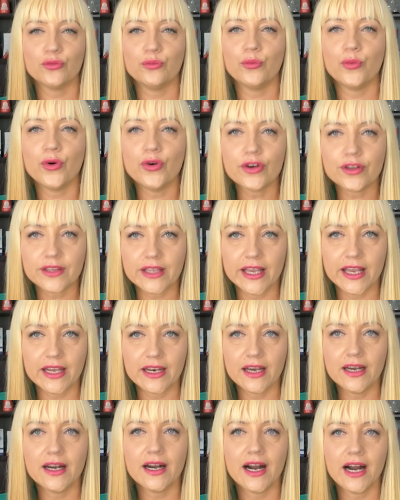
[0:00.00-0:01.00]
to more
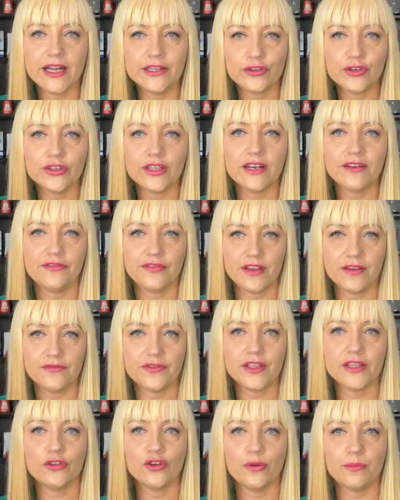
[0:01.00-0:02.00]
than
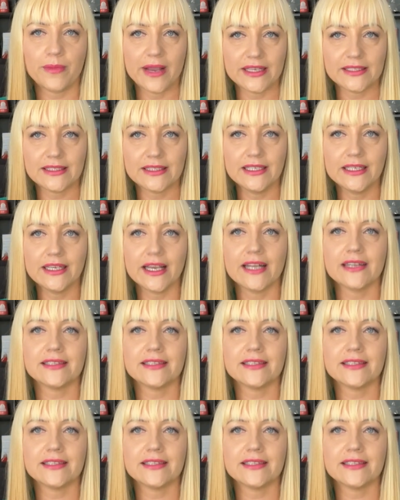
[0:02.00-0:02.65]
150 domestic